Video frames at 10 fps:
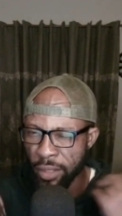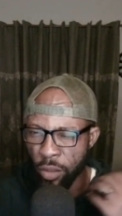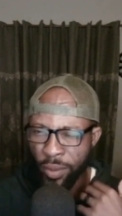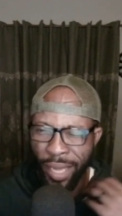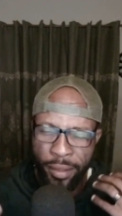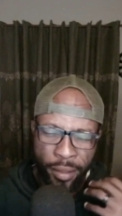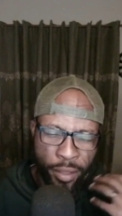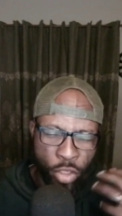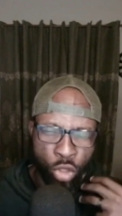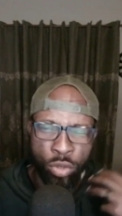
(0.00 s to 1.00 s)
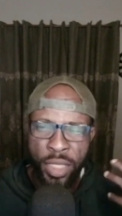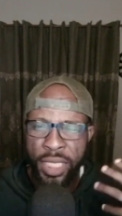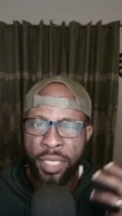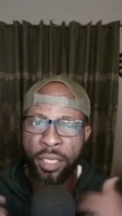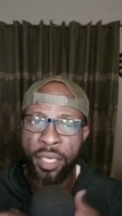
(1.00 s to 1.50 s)
you know, that uh,
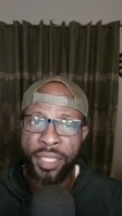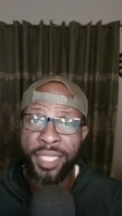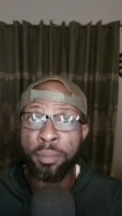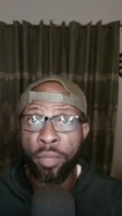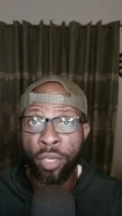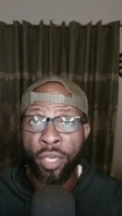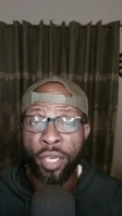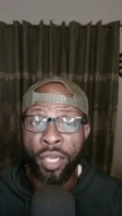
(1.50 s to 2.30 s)
unique uh, timbre,